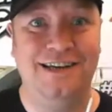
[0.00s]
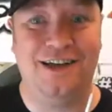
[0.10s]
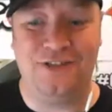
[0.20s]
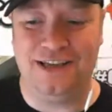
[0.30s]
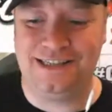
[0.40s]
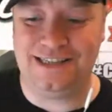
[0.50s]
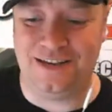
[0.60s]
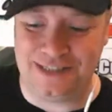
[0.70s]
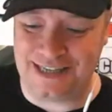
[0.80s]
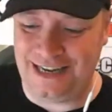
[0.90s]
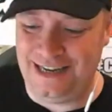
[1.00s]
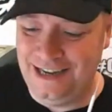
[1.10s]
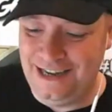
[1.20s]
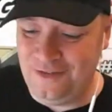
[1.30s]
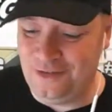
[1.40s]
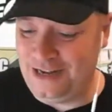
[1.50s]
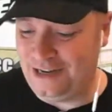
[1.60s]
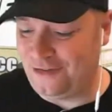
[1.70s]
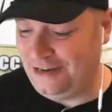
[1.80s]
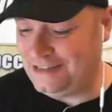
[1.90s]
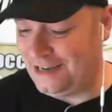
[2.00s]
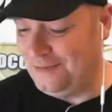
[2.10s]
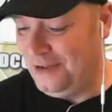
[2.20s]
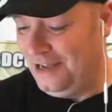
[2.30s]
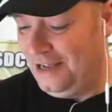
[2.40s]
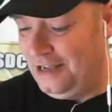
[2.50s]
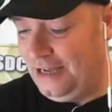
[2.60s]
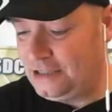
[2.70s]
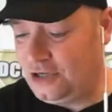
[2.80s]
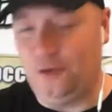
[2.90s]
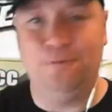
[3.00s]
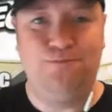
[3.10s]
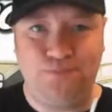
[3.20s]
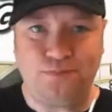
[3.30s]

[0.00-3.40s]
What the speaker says: I think it's safe to say everyone had a great time. That's cool.